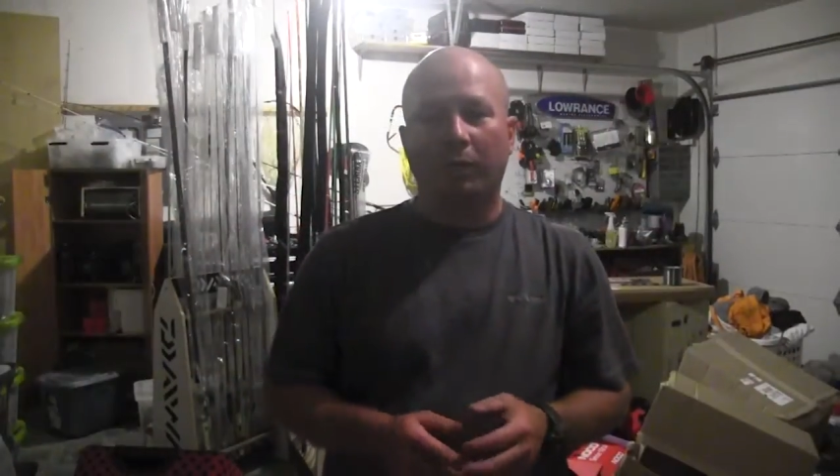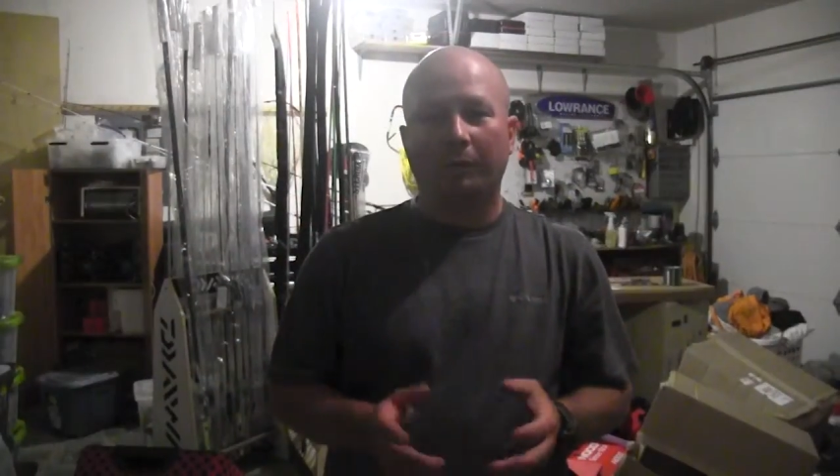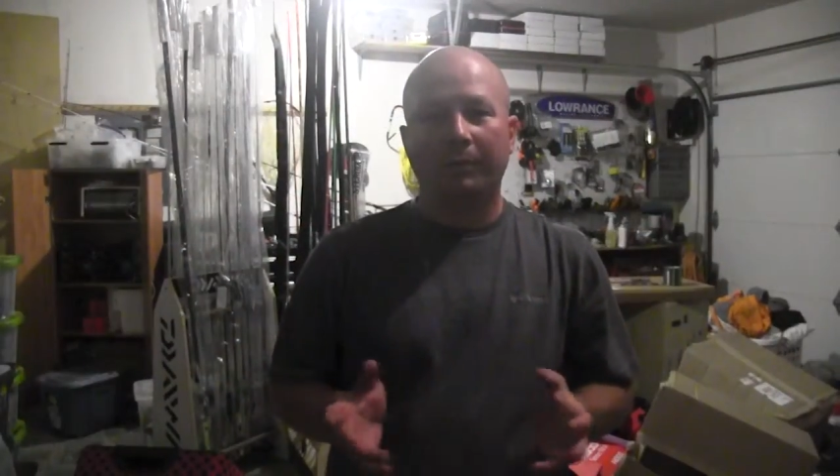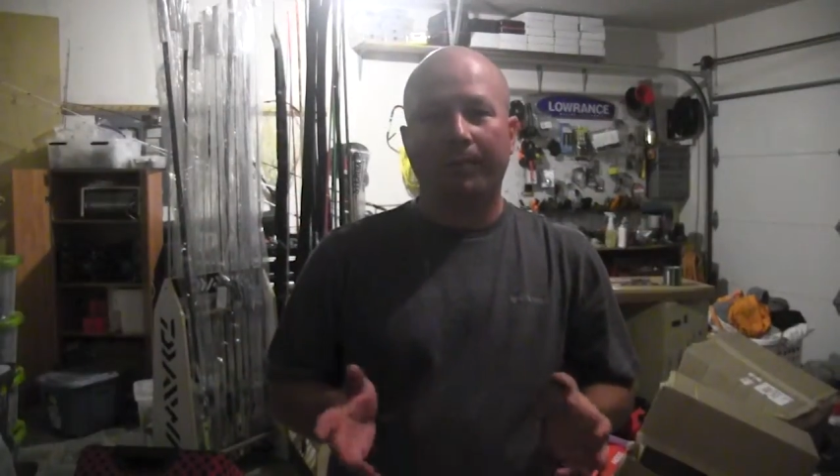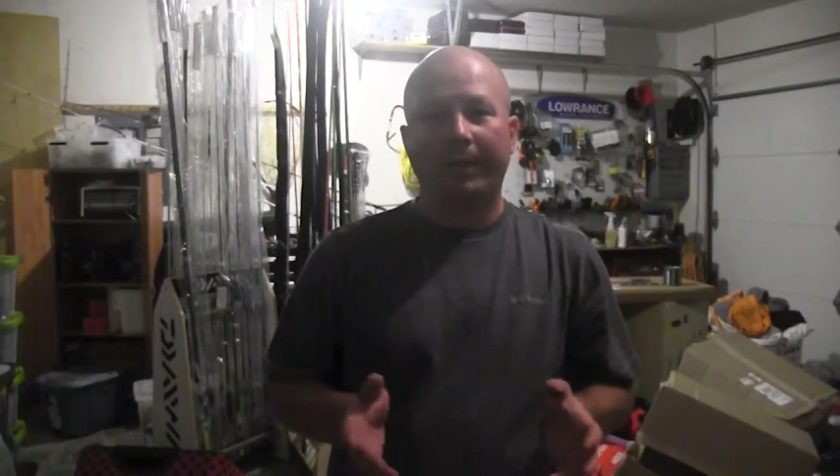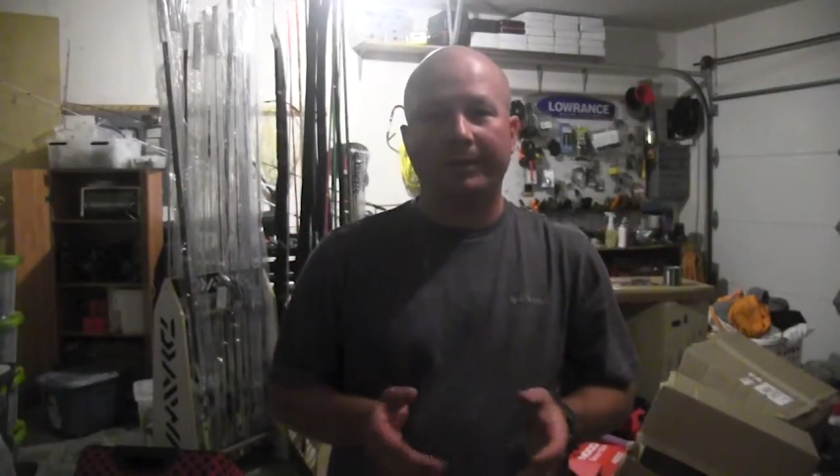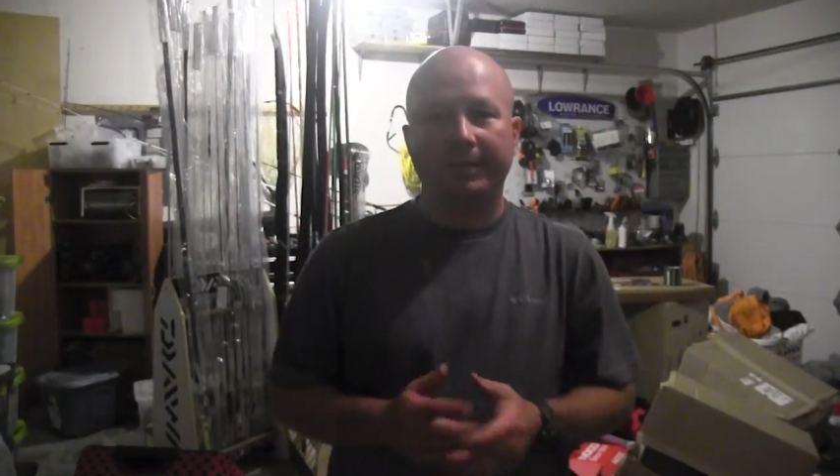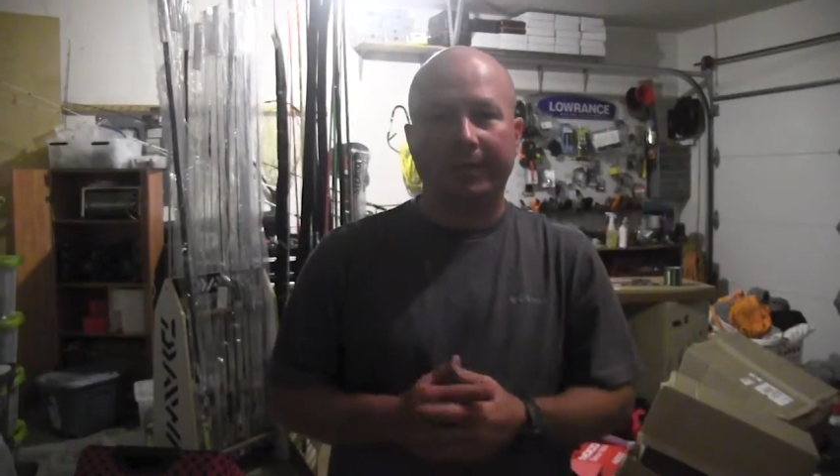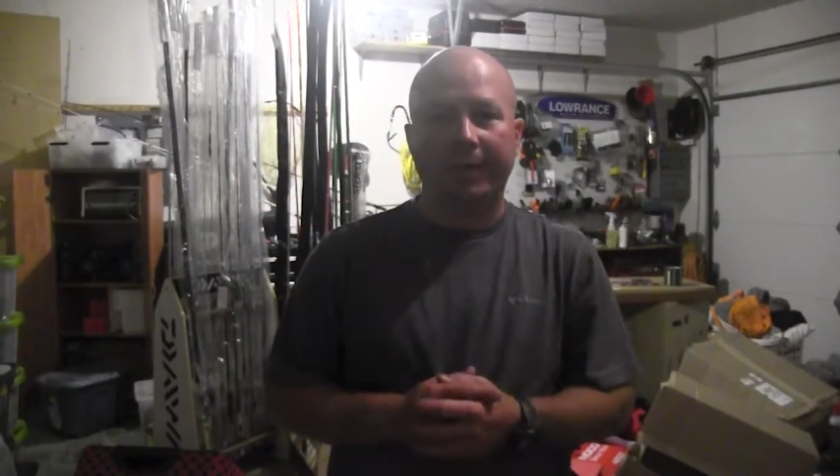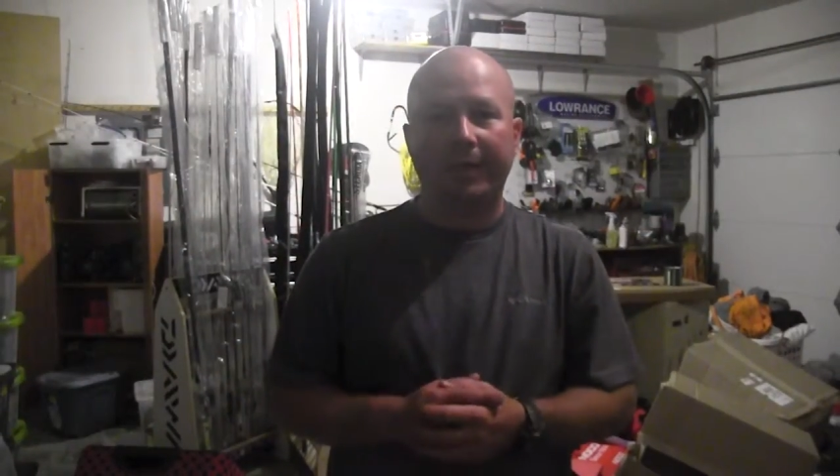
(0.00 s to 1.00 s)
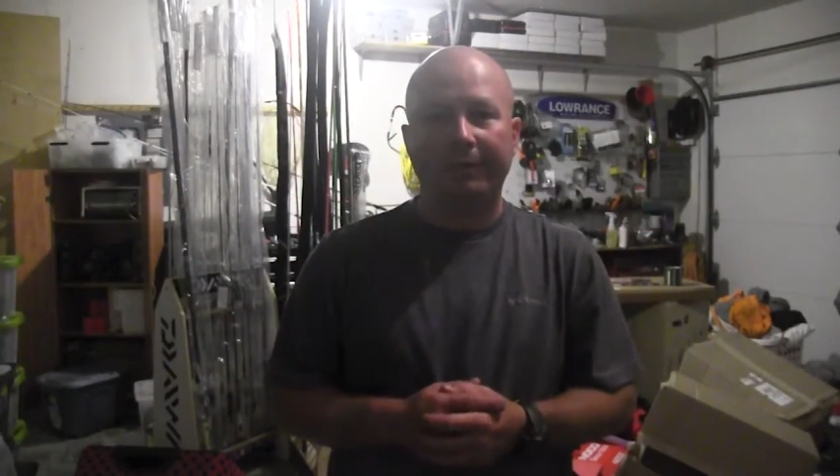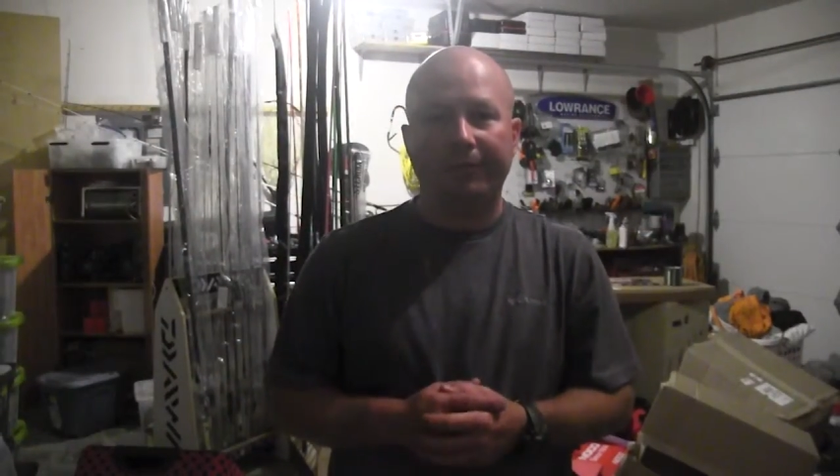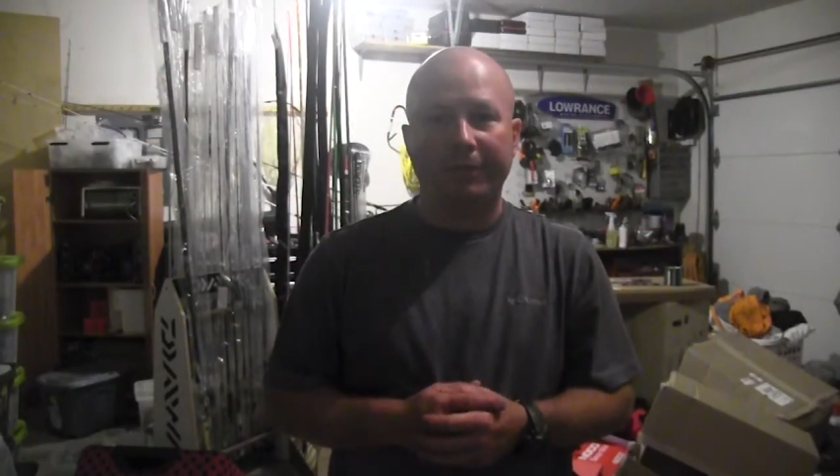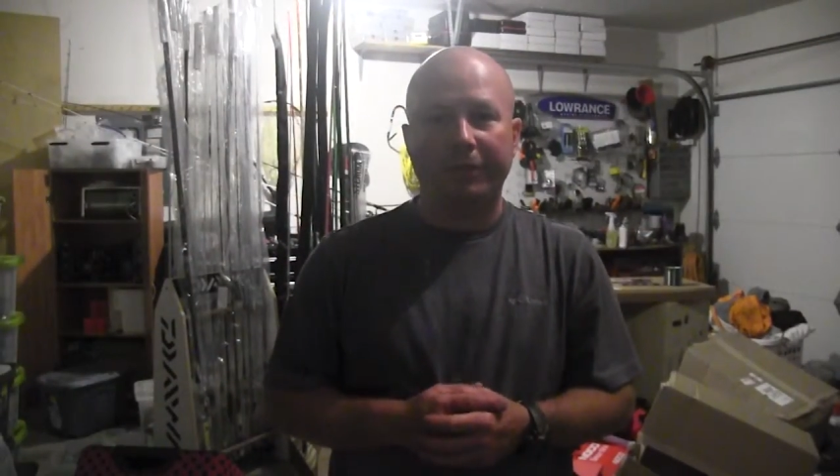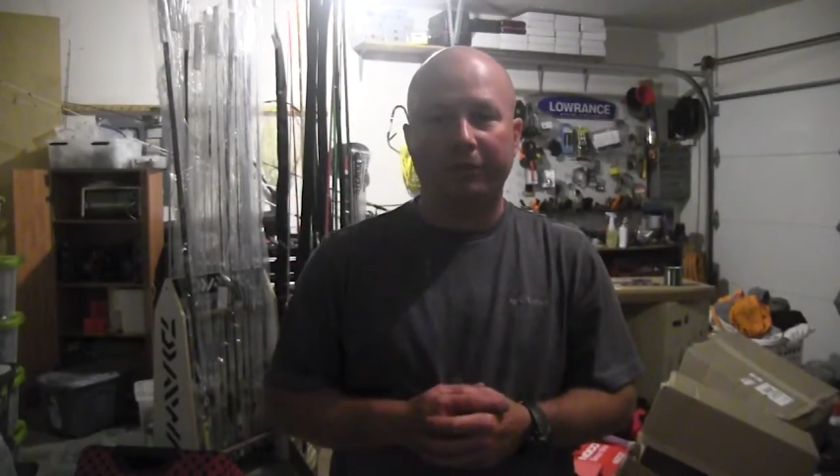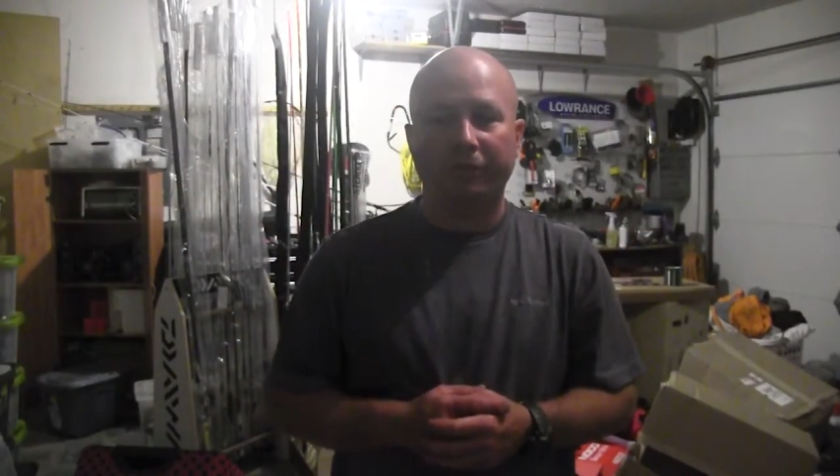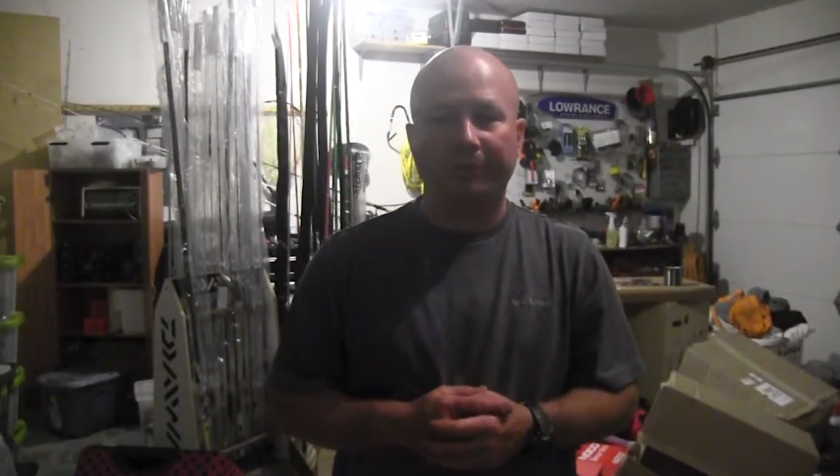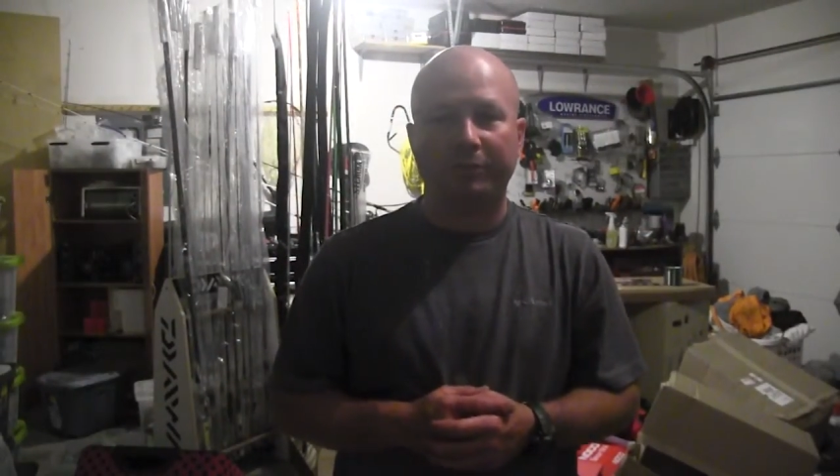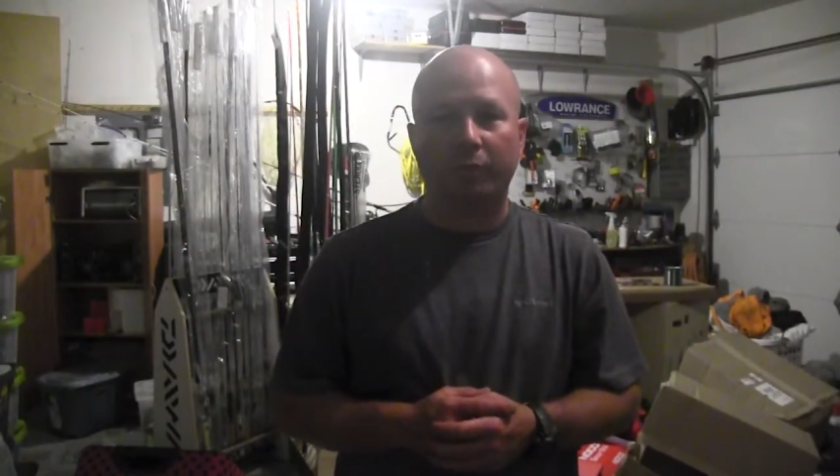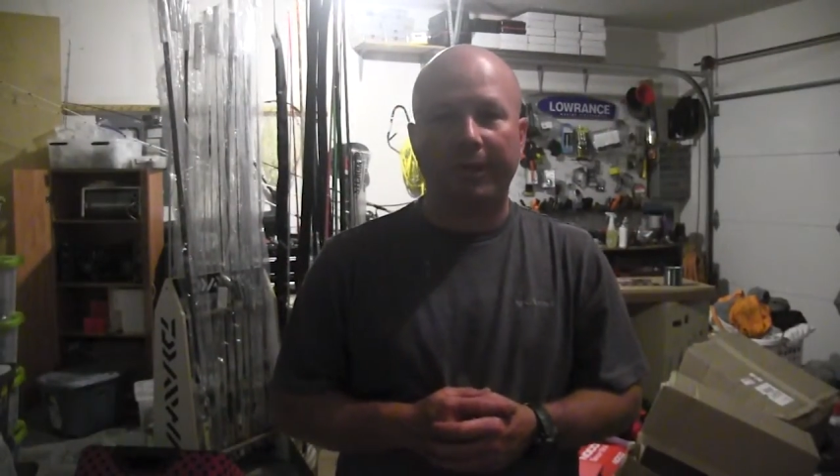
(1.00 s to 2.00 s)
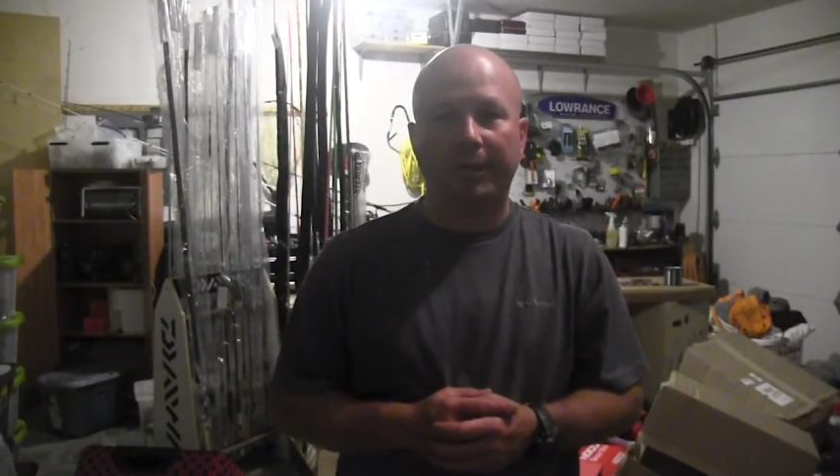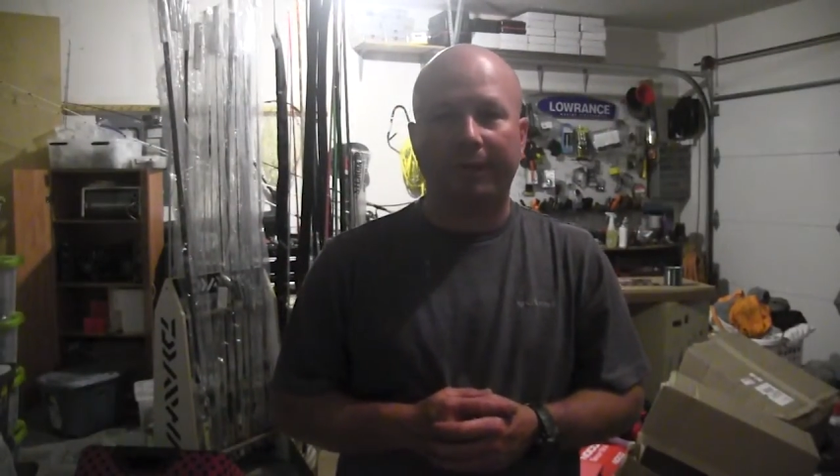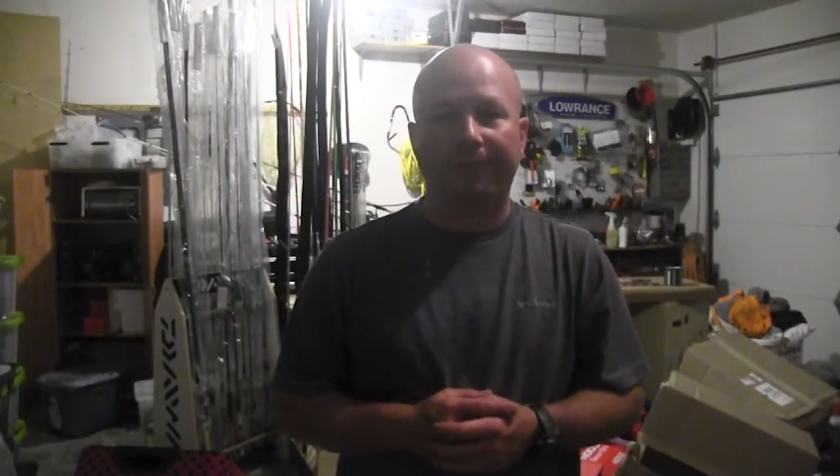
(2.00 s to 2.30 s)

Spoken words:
welcome to Branson Guided Fishing Trips weekly